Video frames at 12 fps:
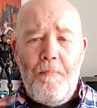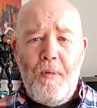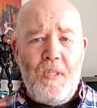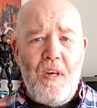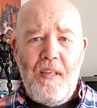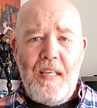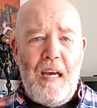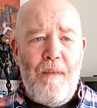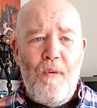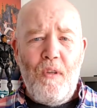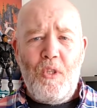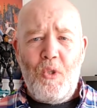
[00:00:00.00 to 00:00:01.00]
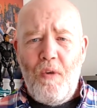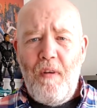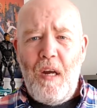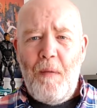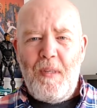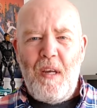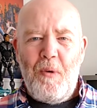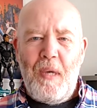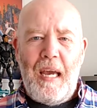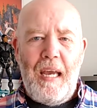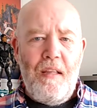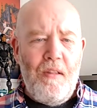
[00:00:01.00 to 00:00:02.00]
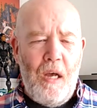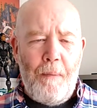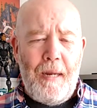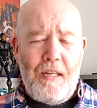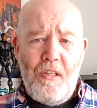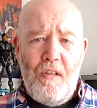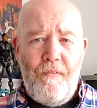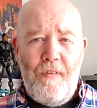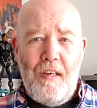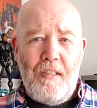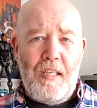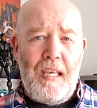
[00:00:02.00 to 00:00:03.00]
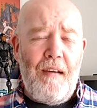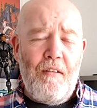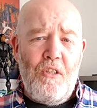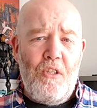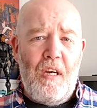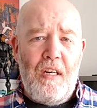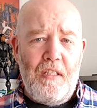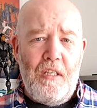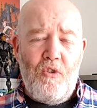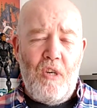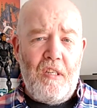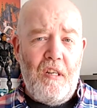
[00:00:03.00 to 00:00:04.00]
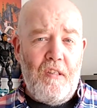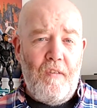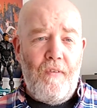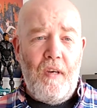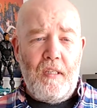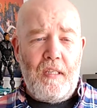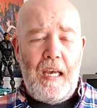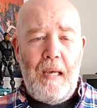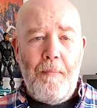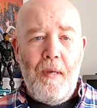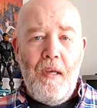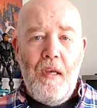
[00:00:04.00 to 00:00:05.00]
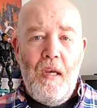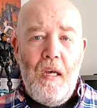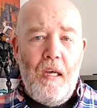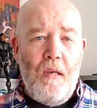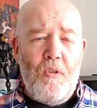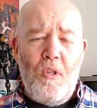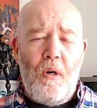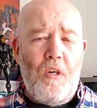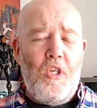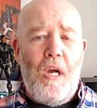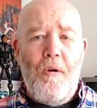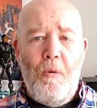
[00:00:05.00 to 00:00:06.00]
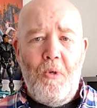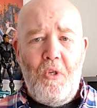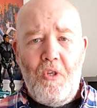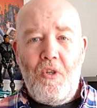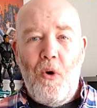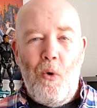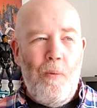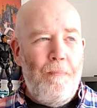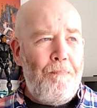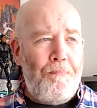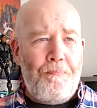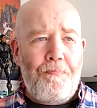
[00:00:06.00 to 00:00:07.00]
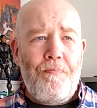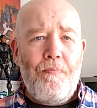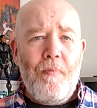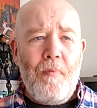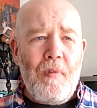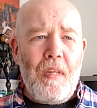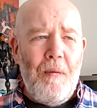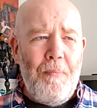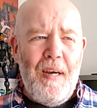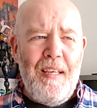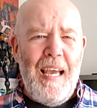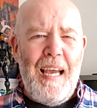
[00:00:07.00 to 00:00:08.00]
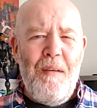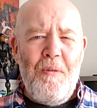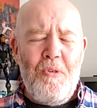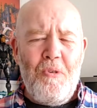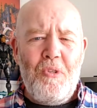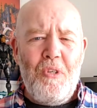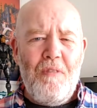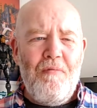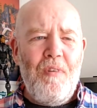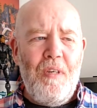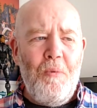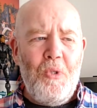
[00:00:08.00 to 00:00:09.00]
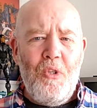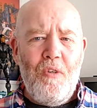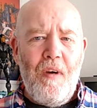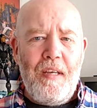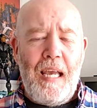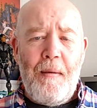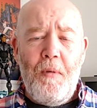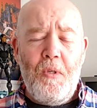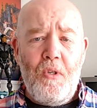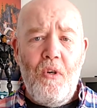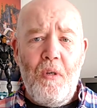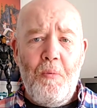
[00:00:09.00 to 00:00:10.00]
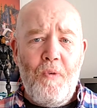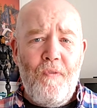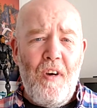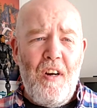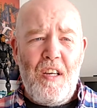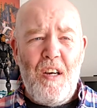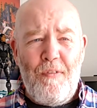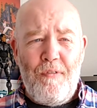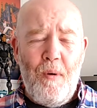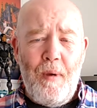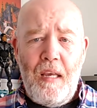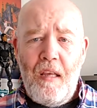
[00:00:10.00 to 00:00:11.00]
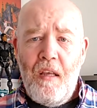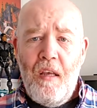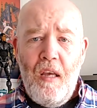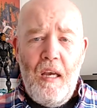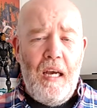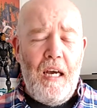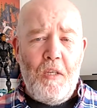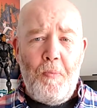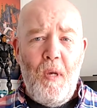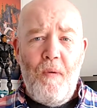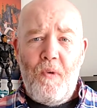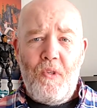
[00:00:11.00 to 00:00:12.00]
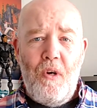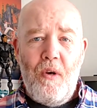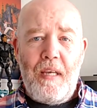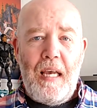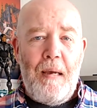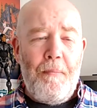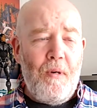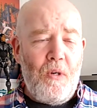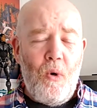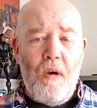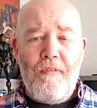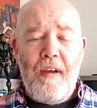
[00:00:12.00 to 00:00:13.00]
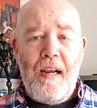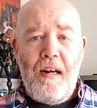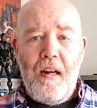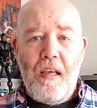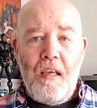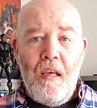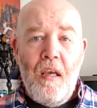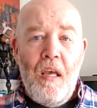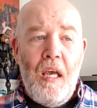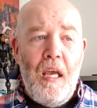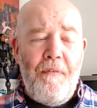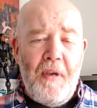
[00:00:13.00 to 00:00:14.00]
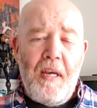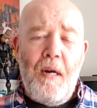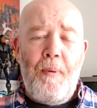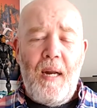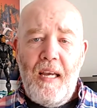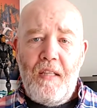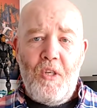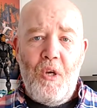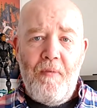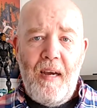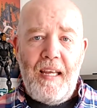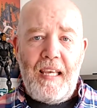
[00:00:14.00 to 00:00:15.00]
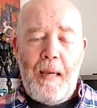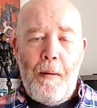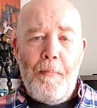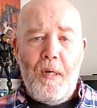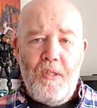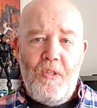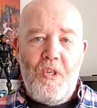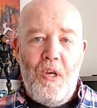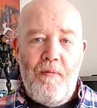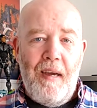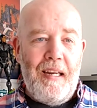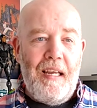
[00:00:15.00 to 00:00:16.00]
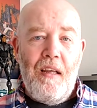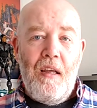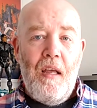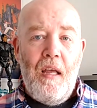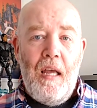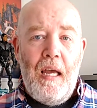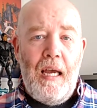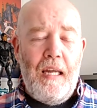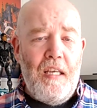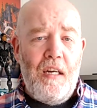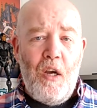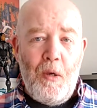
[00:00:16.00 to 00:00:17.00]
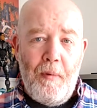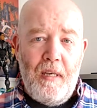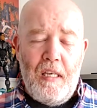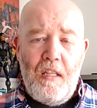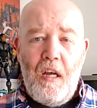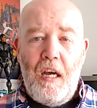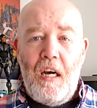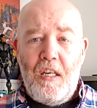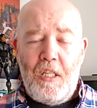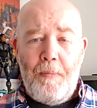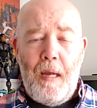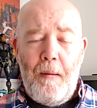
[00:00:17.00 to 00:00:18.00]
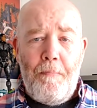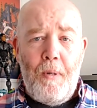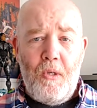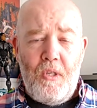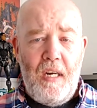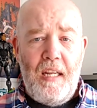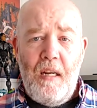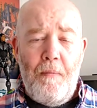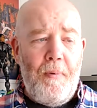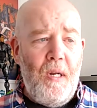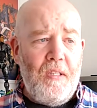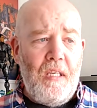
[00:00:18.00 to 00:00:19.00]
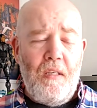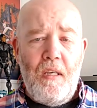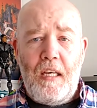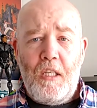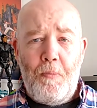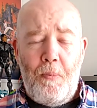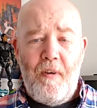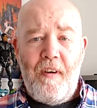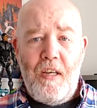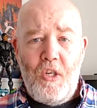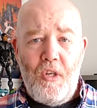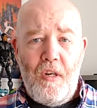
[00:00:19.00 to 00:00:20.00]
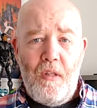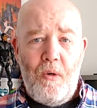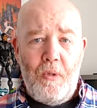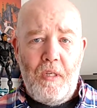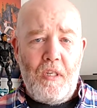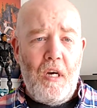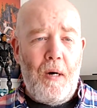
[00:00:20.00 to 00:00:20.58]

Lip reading: Besides that, I thought the storyline was okay. Not a patch on the first. The characters aren't as interesting as the first game. You still got Jonah, which is cool. But yeah, it was an alright game. It was good. It was fun. I got through it. It's beautiful to look at. But quite frankly, if you're going to play a Tomb Raider game, a modern Tomb Raider, and you're like me, and you're not asked about puzzling and bloody exploration and all these